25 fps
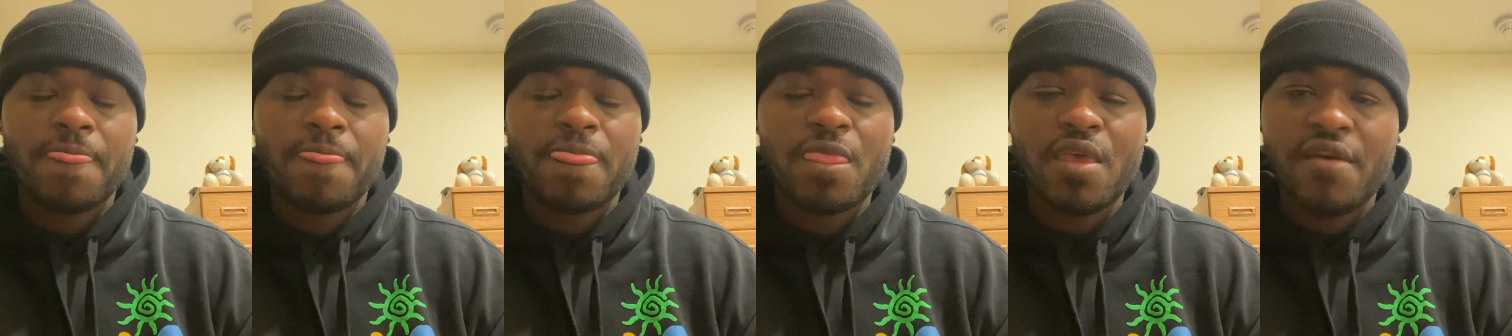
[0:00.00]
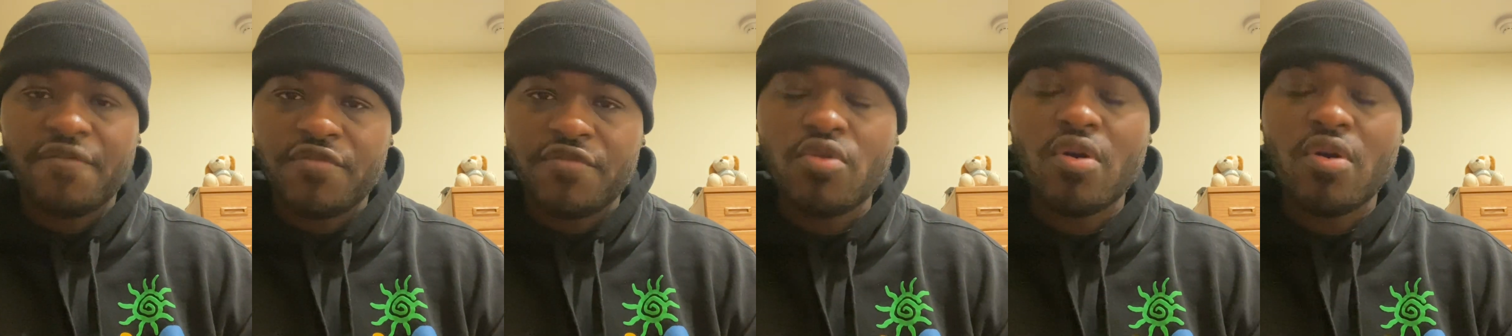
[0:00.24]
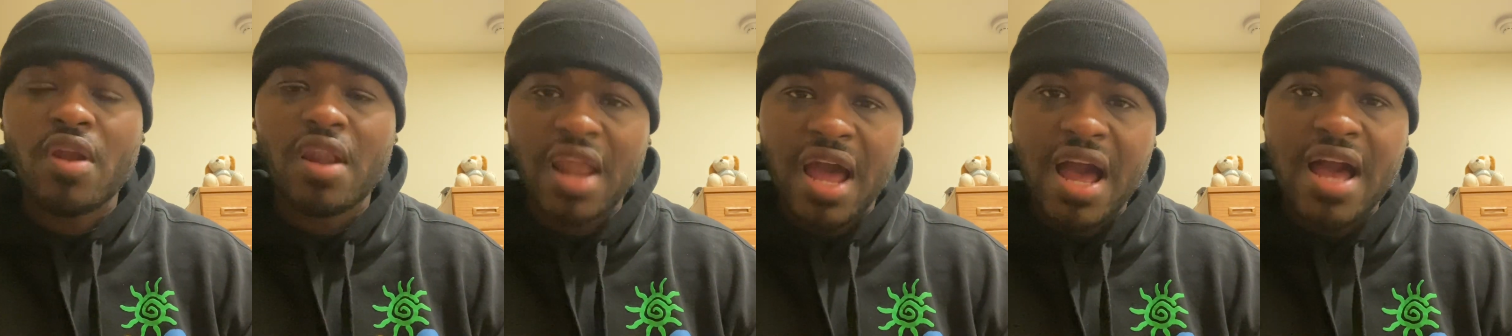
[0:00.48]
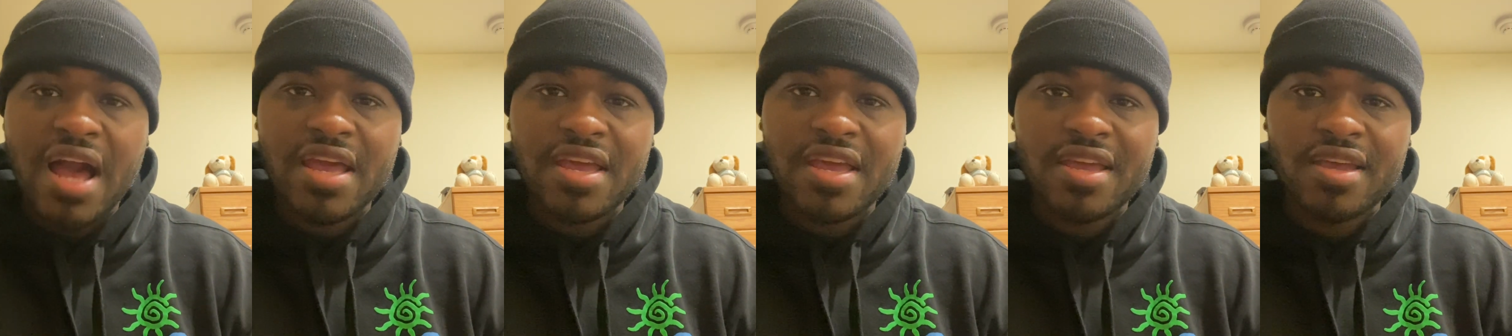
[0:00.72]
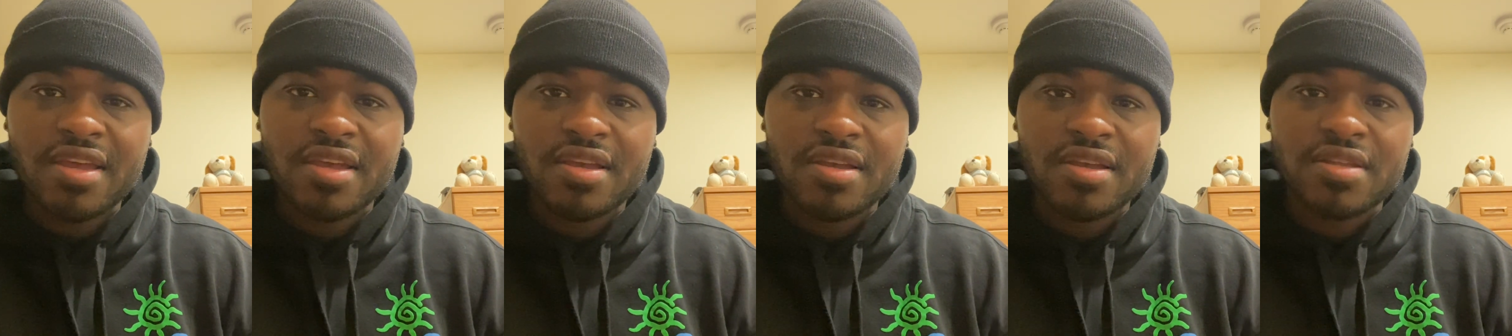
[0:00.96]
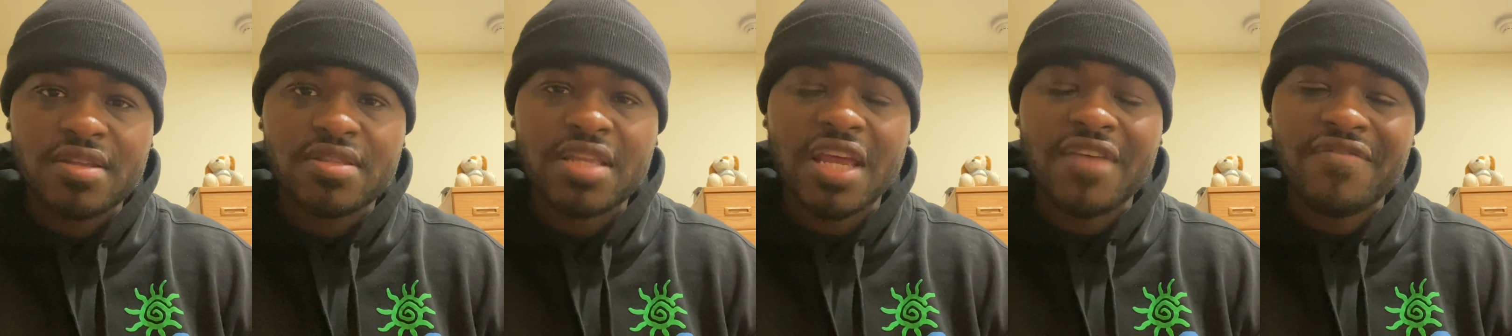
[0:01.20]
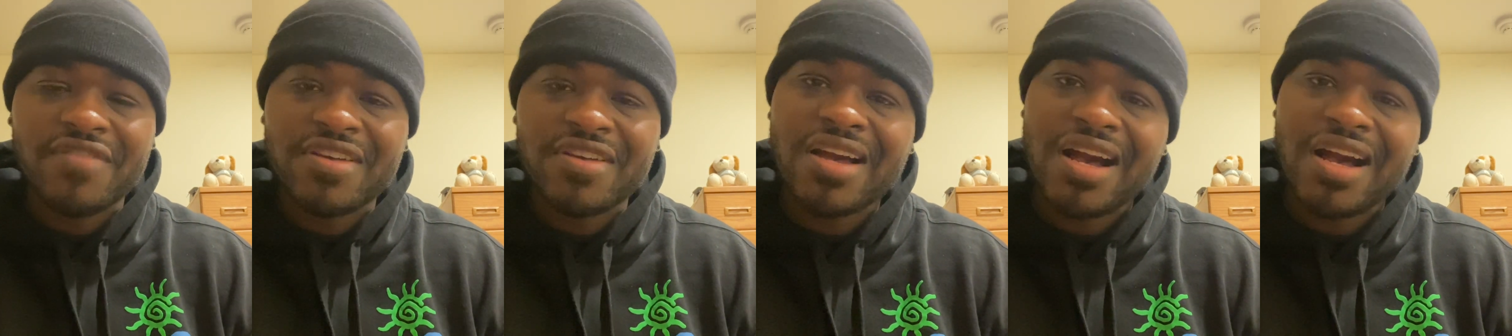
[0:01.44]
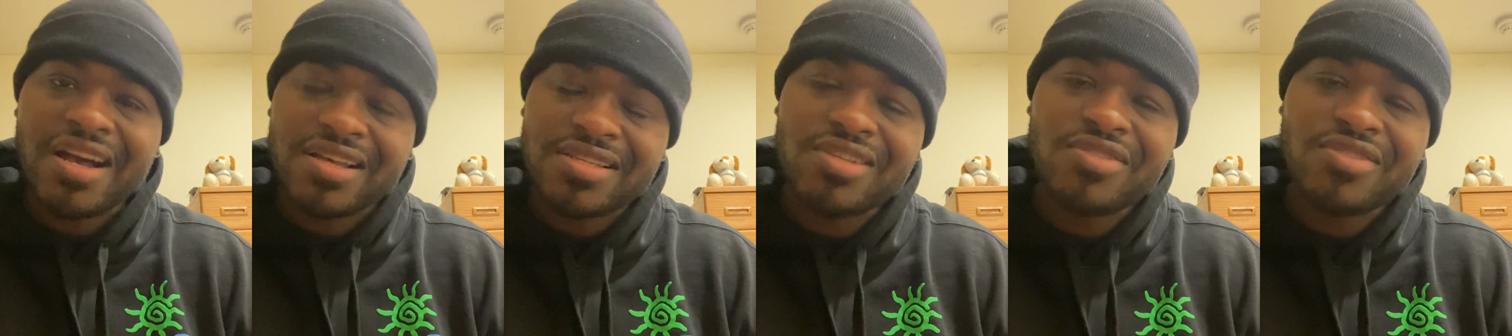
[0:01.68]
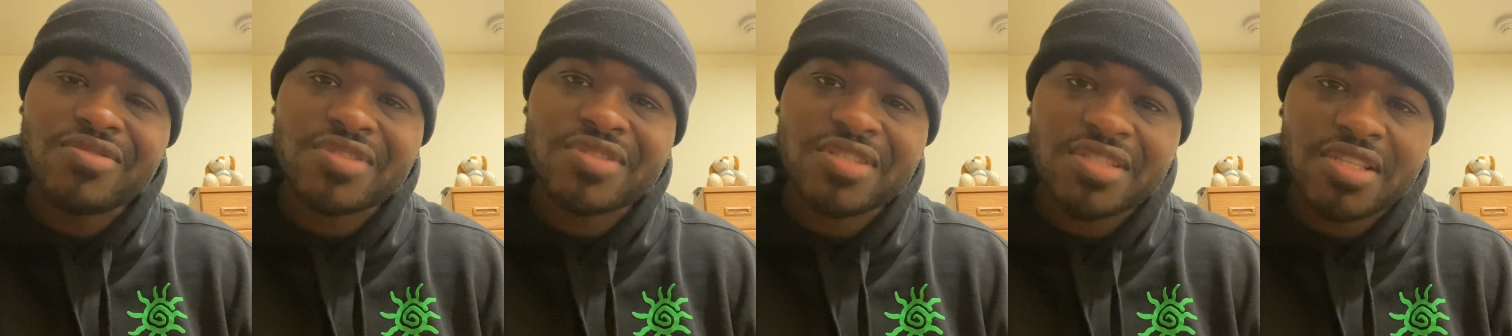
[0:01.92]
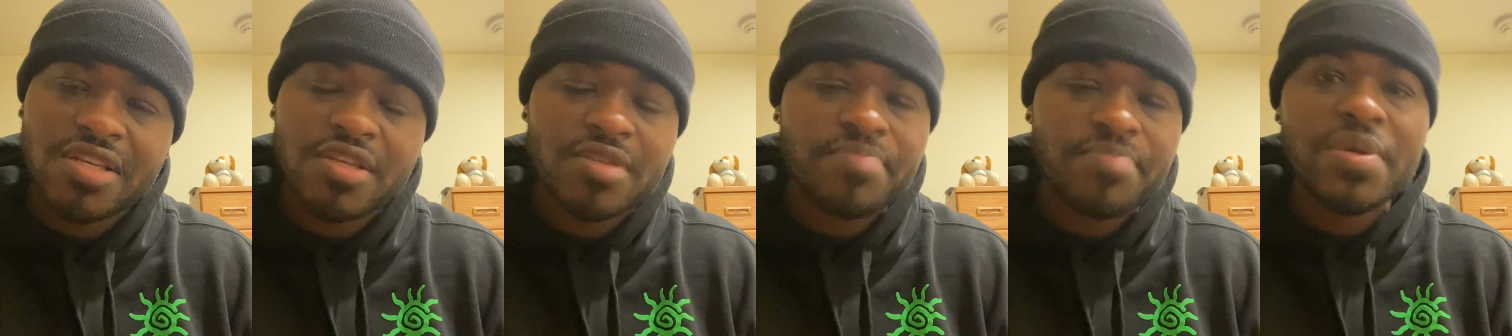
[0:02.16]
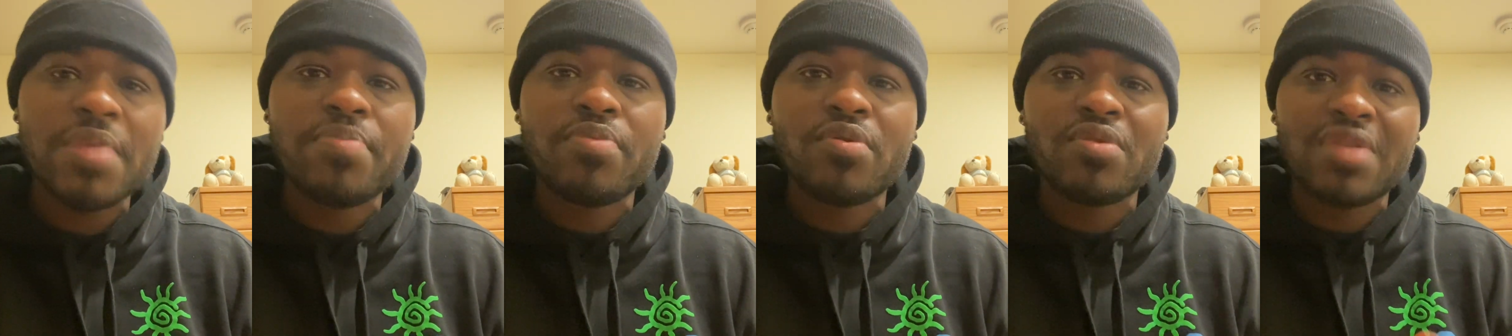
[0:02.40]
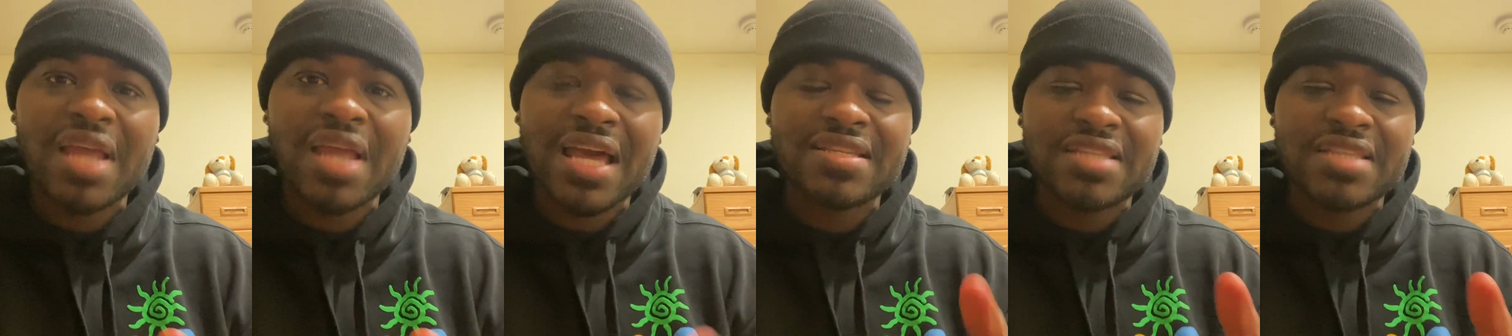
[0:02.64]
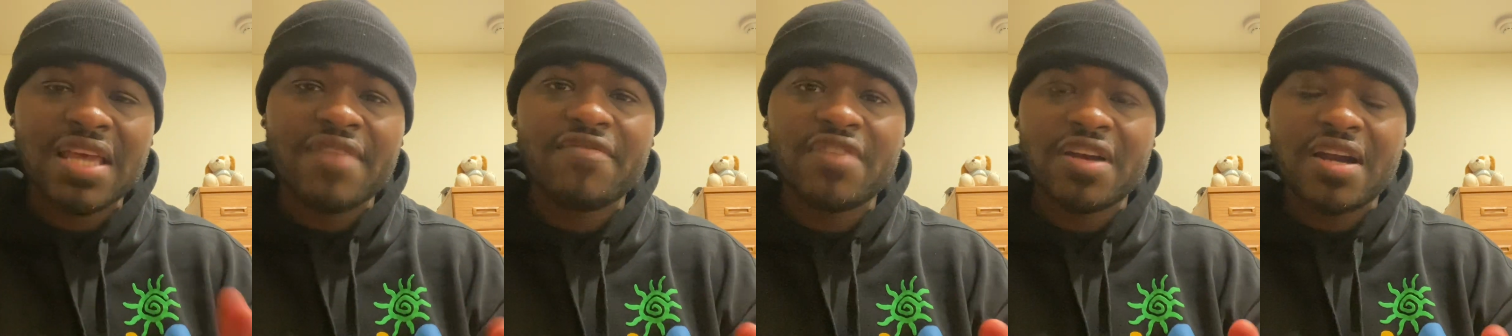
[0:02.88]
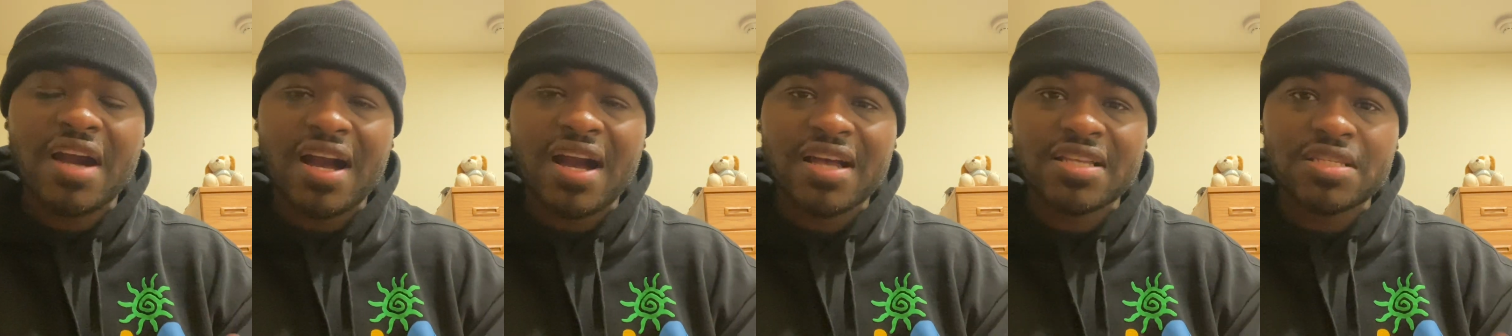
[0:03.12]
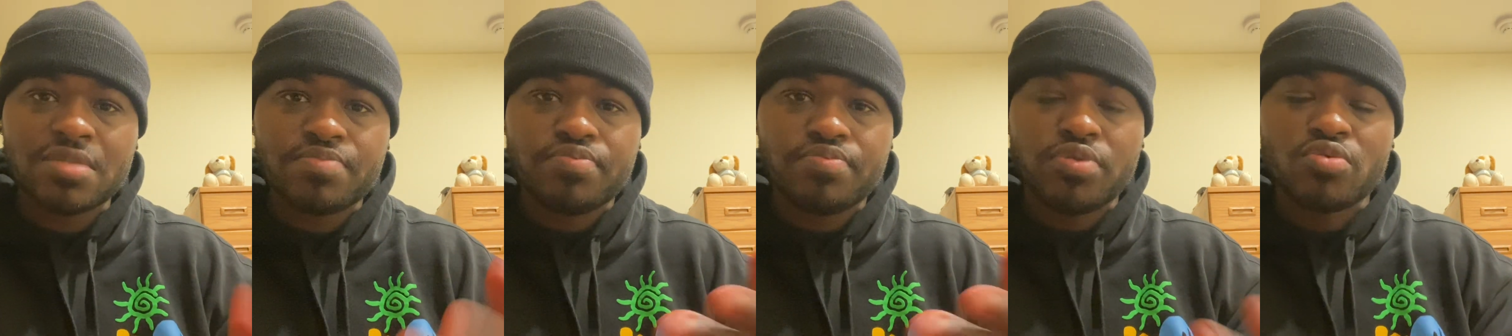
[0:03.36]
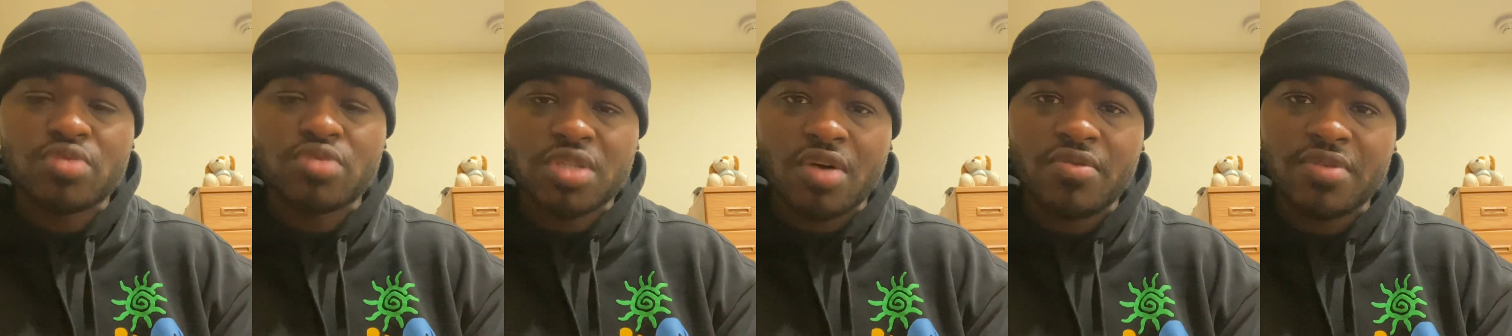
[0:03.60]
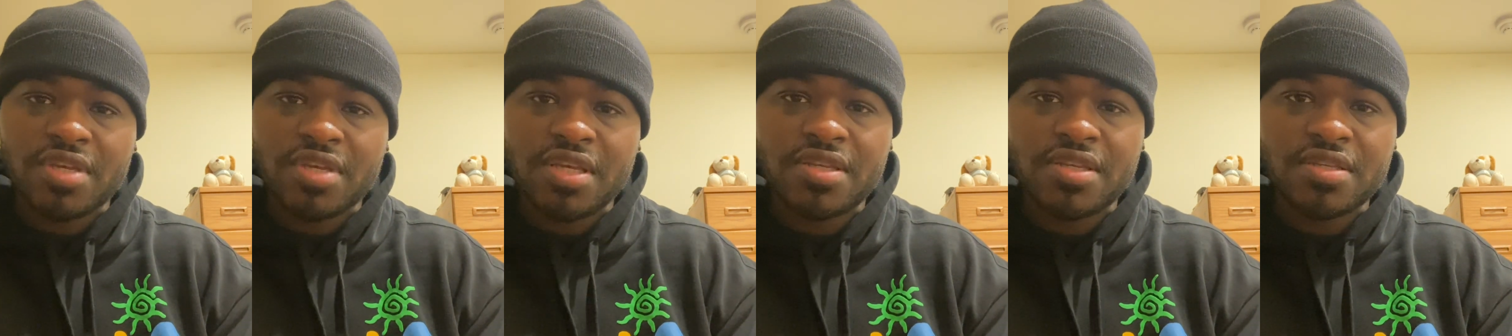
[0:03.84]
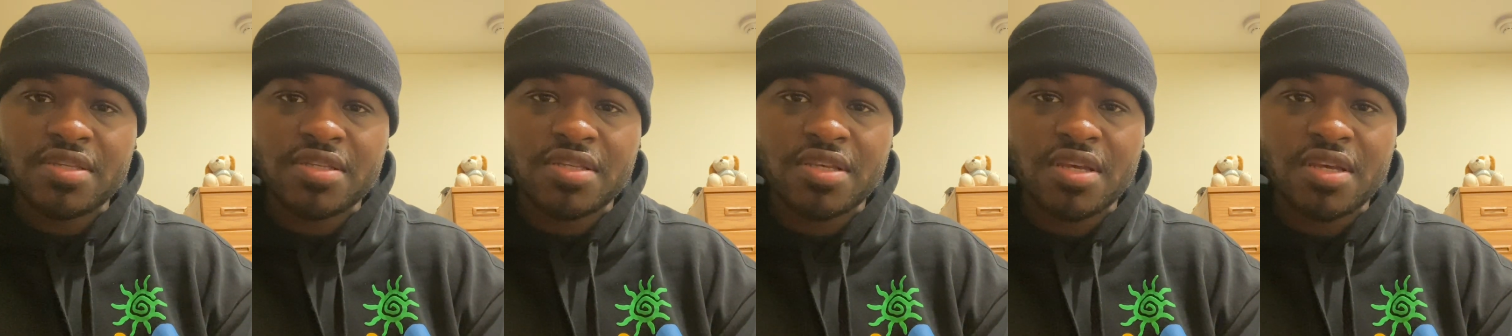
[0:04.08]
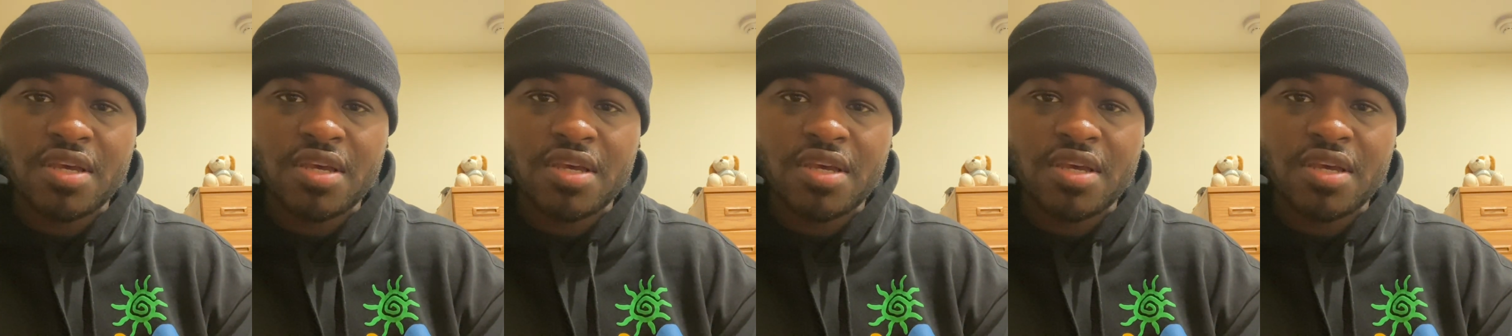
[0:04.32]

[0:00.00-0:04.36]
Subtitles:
If you're lying, David Goggins, you're going to see people like David Goggins, Plutonians,